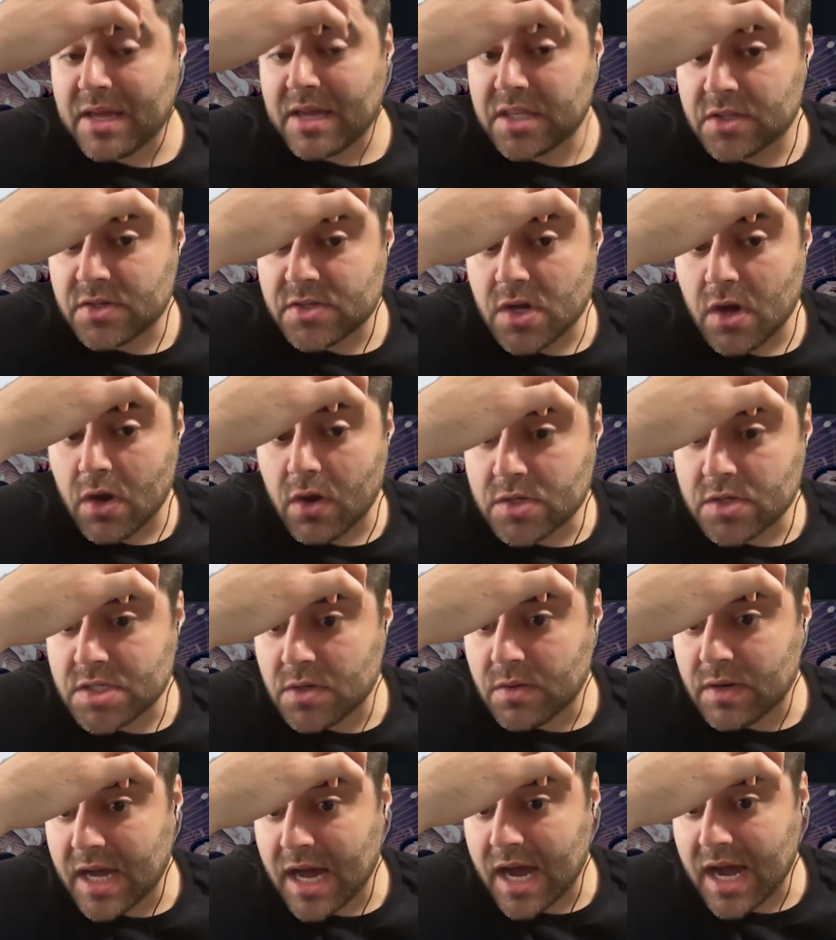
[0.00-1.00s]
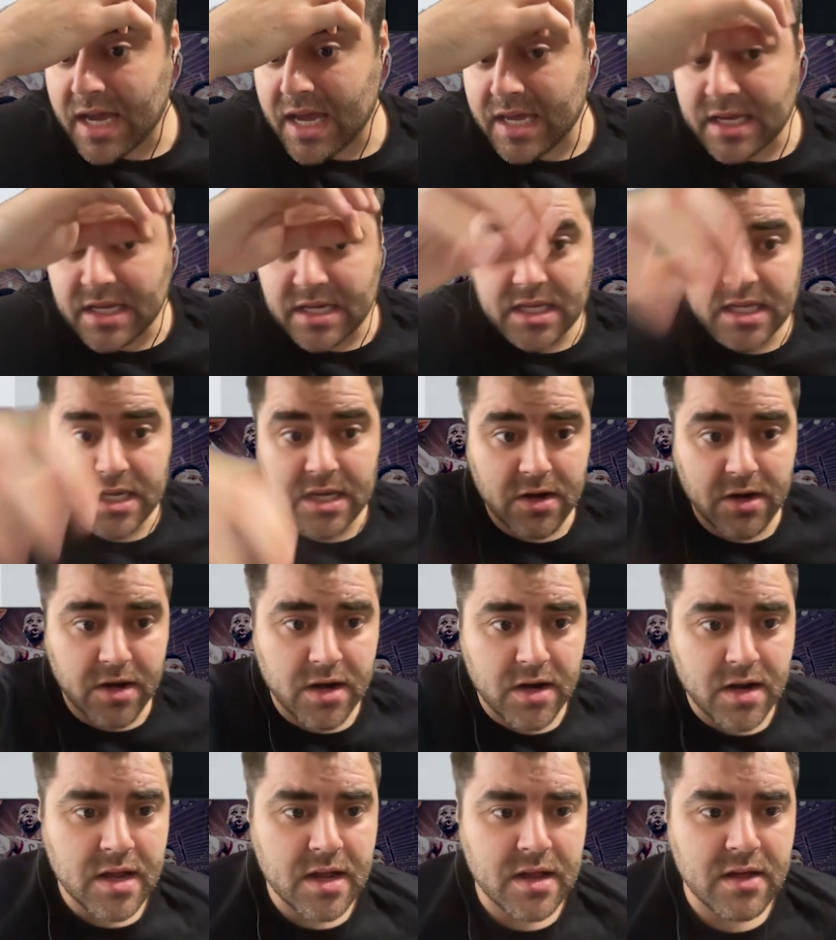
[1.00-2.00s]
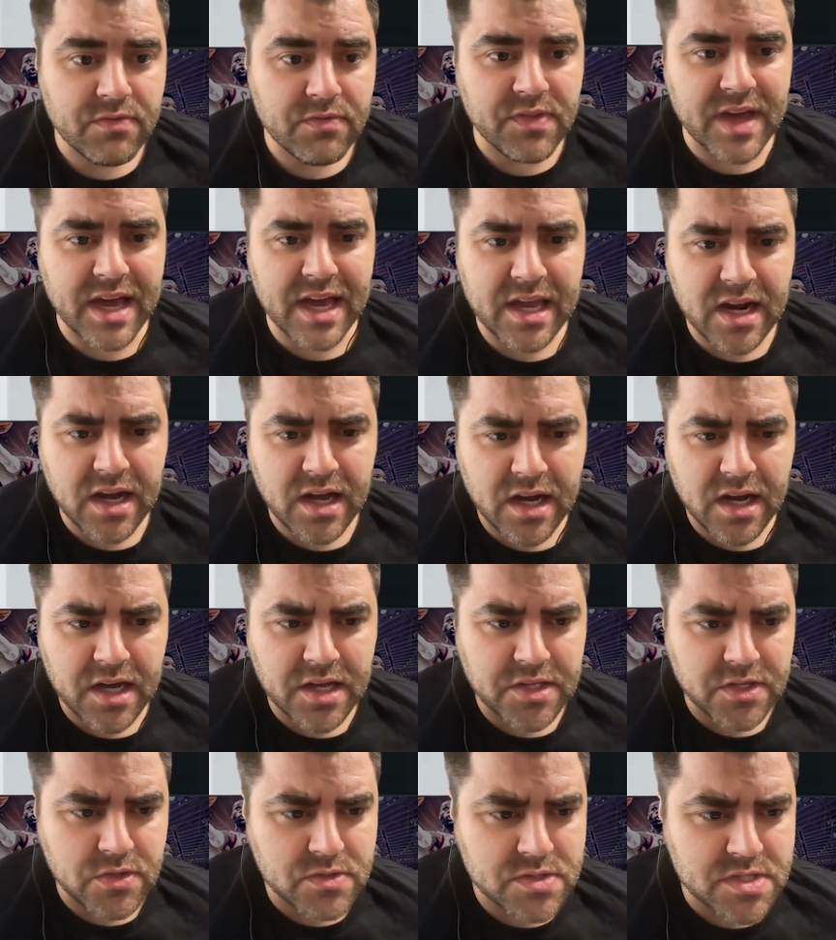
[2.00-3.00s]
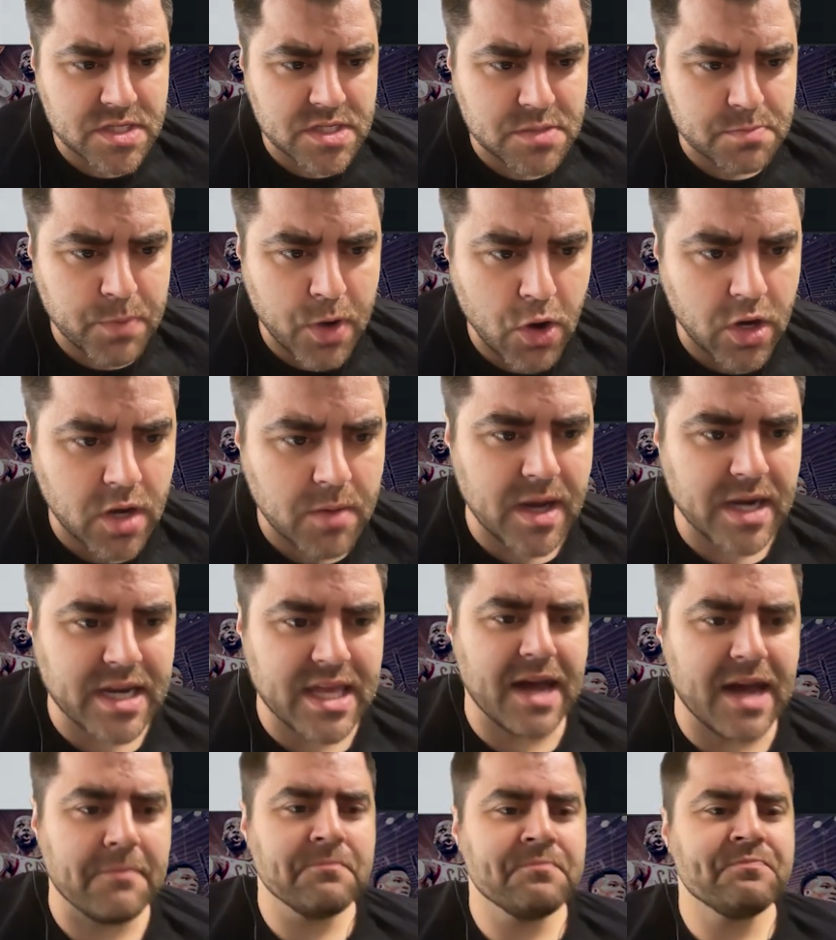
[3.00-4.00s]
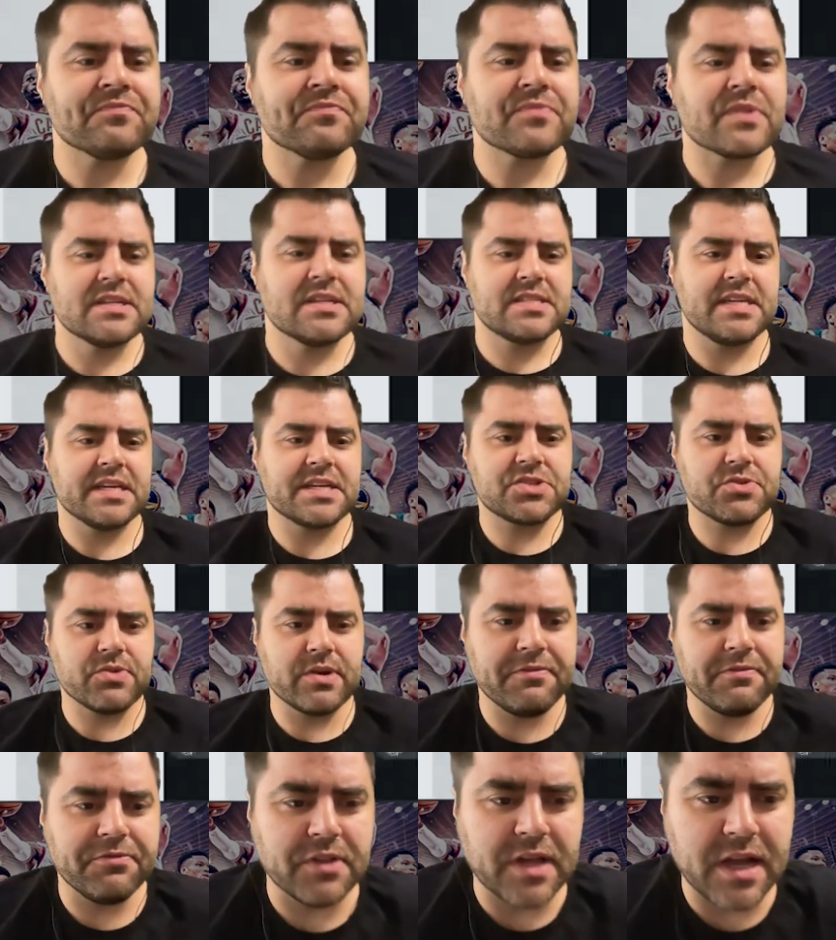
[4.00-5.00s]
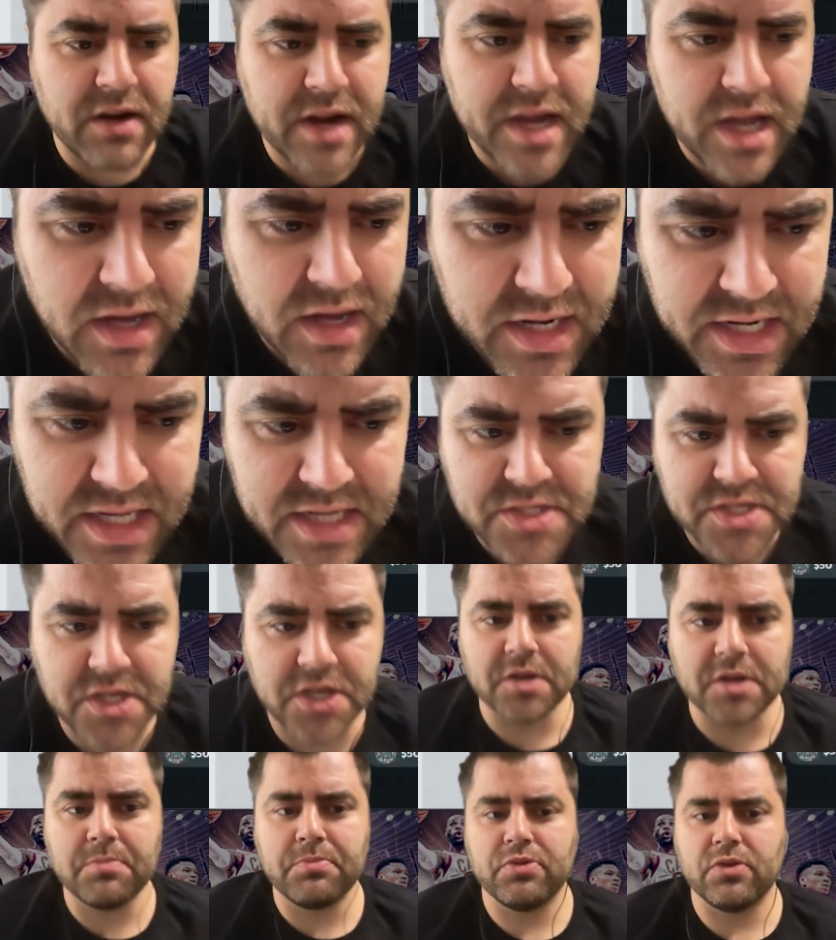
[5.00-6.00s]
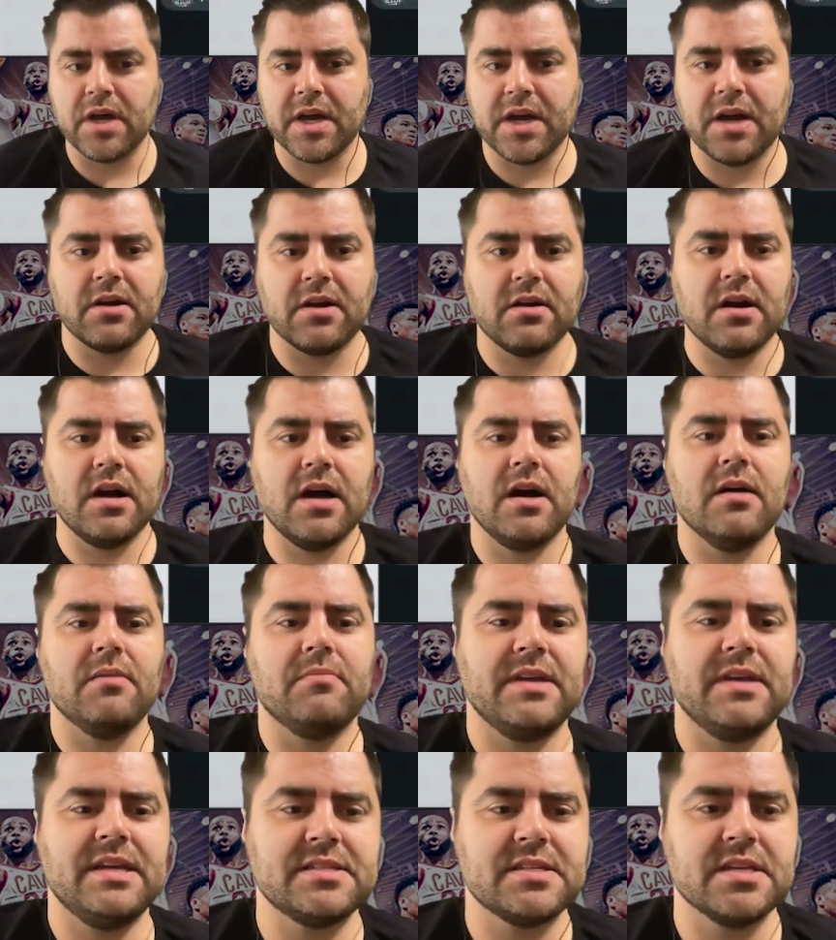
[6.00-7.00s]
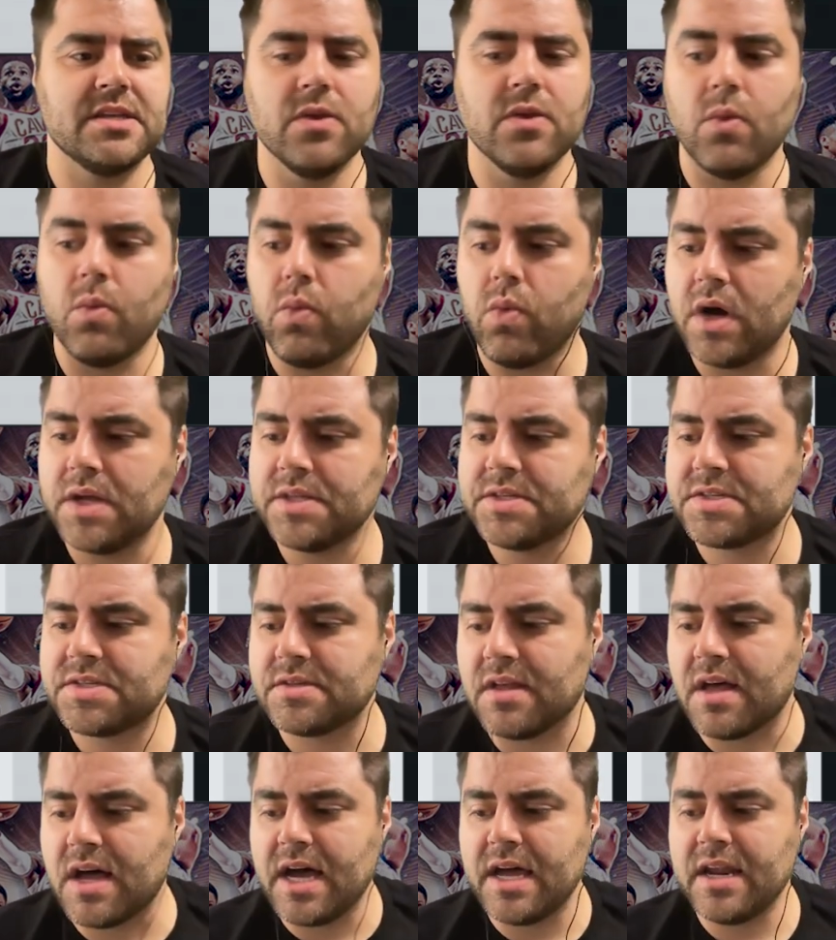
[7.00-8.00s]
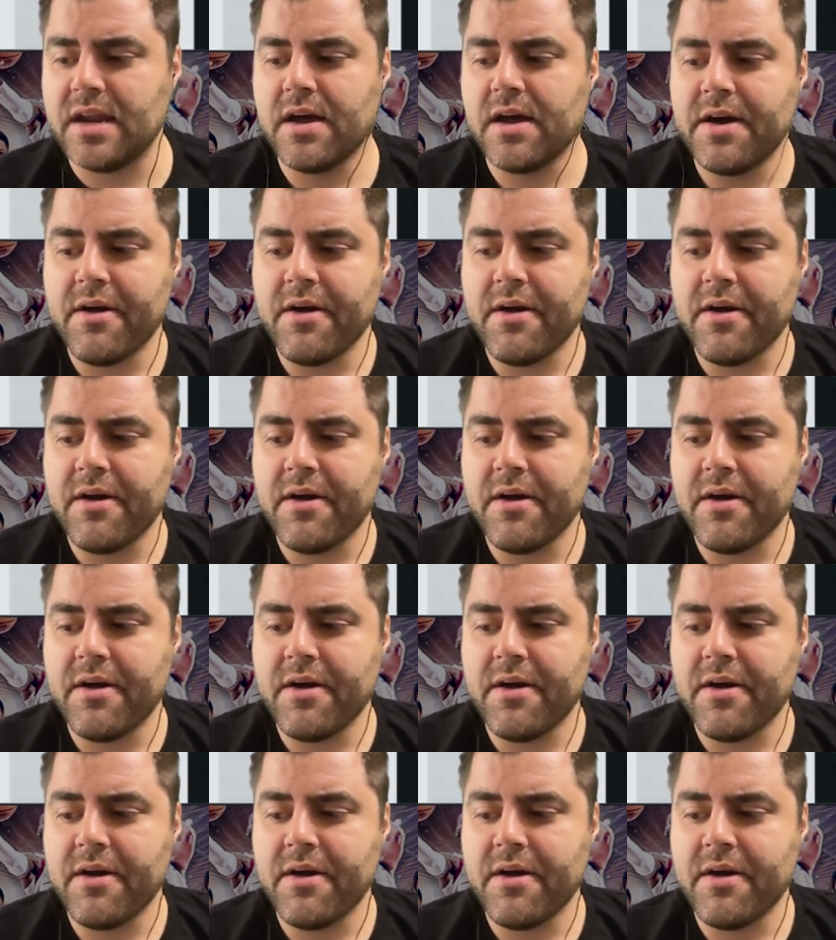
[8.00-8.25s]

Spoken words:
I think there's also a guy in here that uses Pokemon. Yeah, 6'3" Flareon is a good player. He's in the 1 slot.